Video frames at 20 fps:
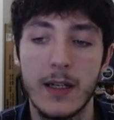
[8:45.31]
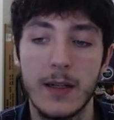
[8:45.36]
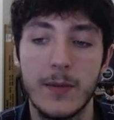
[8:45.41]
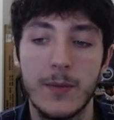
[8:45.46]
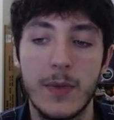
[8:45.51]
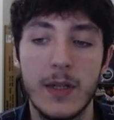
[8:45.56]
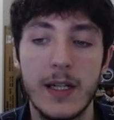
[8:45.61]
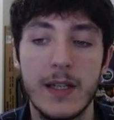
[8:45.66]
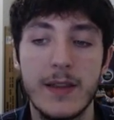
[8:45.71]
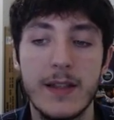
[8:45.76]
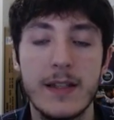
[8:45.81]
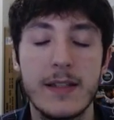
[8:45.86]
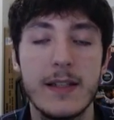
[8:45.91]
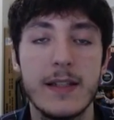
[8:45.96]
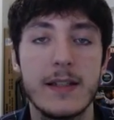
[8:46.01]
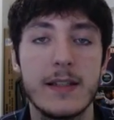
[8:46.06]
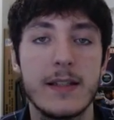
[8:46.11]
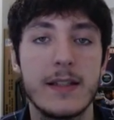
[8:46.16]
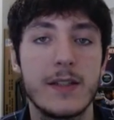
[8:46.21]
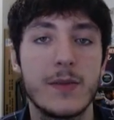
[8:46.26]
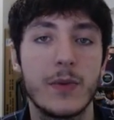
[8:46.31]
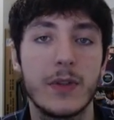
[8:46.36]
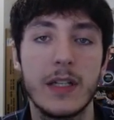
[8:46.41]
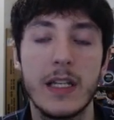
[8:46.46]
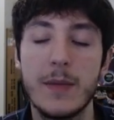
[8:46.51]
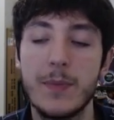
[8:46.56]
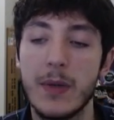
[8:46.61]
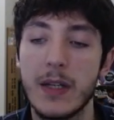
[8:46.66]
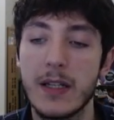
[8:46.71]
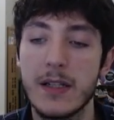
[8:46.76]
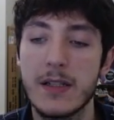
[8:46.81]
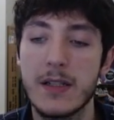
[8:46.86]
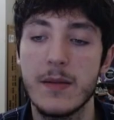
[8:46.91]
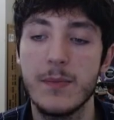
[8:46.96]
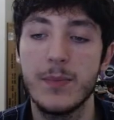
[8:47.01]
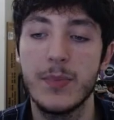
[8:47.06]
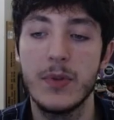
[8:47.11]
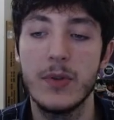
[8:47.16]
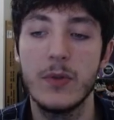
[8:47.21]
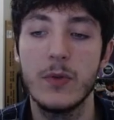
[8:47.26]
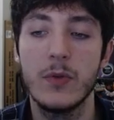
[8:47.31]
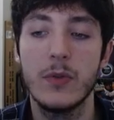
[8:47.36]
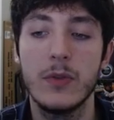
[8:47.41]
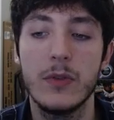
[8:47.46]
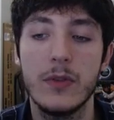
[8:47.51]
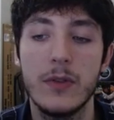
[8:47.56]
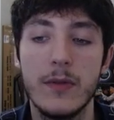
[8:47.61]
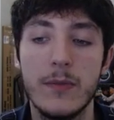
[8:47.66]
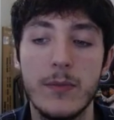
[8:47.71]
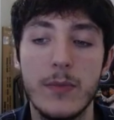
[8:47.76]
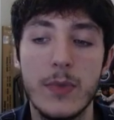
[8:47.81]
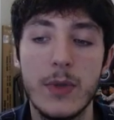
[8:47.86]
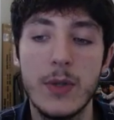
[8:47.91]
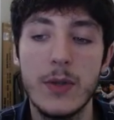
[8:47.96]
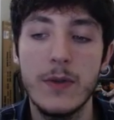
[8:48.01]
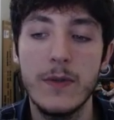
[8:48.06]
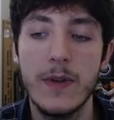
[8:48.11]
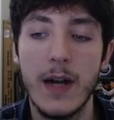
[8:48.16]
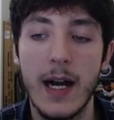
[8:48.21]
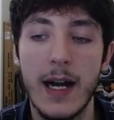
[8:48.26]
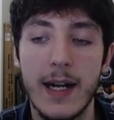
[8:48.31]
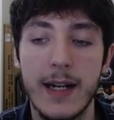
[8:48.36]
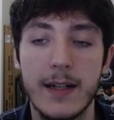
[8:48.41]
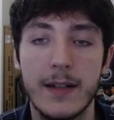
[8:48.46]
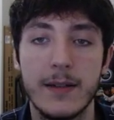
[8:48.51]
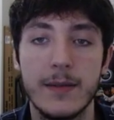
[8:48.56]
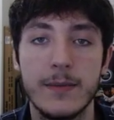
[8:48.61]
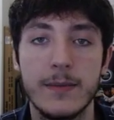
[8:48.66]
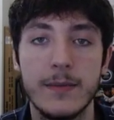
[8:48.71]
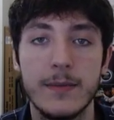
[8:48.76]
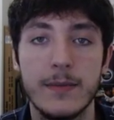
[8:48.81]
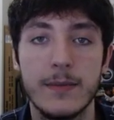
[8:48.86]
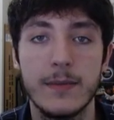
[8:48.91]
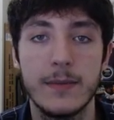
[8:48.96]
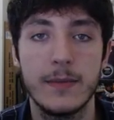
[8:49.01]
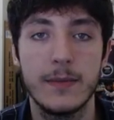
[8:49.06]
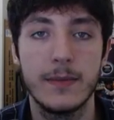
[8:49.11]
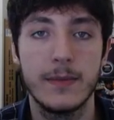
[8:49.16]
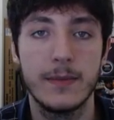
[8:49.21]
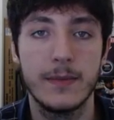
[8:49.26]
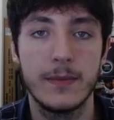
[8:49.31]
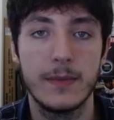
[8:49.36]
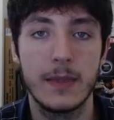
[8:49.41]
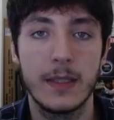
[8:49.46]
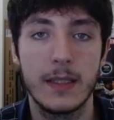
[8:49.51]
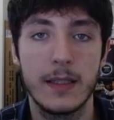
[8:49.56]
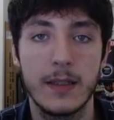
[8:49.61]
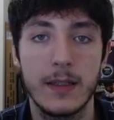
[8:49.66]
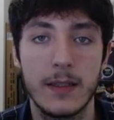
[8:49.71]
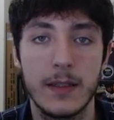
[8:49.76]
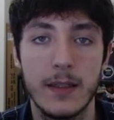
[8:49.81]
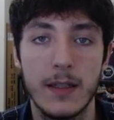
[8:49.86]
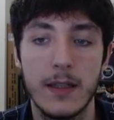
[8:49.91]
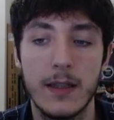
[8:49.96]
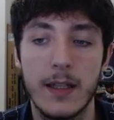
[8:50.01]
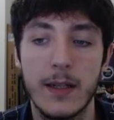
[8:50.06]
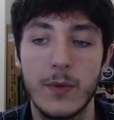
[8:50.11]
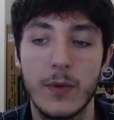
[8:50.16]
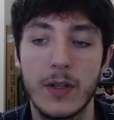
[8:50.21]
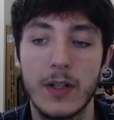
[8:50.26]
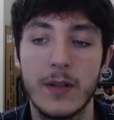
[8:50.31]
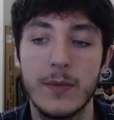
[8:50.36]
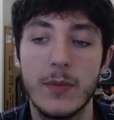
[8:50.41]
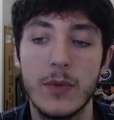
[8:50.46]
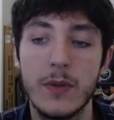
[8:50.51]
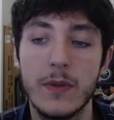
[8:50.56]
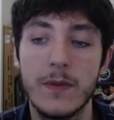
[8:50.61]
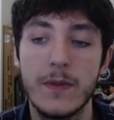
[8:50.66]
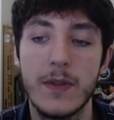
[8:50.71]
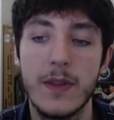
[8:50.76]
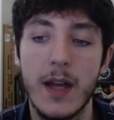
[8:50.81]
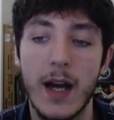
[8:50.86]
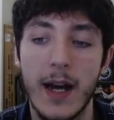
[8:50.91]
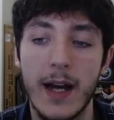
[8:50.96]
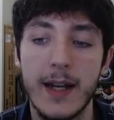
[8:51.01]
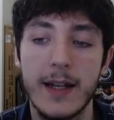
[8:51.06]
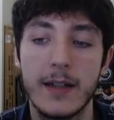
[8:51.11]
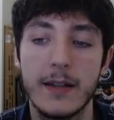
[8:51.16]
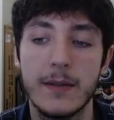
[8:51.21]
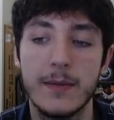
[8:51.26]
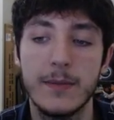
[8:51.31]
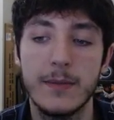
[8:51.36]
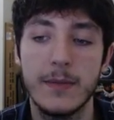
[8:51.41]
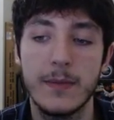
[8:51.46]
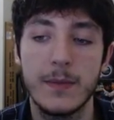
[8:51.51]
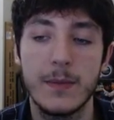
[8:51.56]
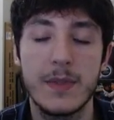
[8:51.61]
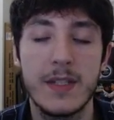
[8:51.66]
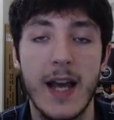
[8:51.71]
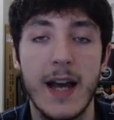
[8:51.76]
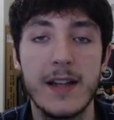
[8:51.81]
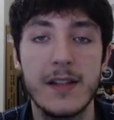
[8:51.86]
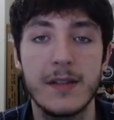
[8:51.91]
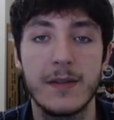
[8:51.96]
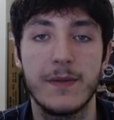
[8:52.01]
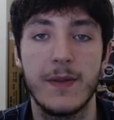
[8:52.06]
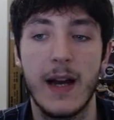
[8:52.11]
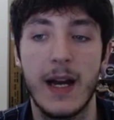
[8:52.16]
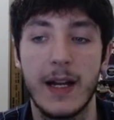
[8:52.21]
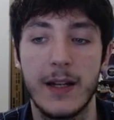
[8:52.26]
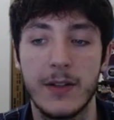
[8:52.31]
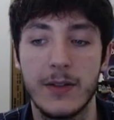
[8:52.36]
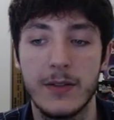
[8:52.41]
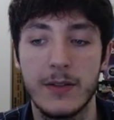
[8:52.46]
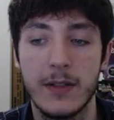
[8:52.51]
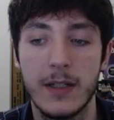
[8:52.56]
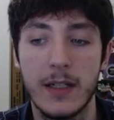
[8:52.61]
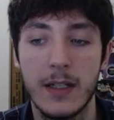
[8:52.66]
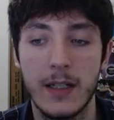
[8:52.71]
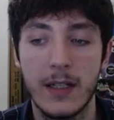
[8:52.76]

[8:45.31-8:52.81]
But in this instance, we're keeping it simple. We'll move item, and then we're going to move the item test file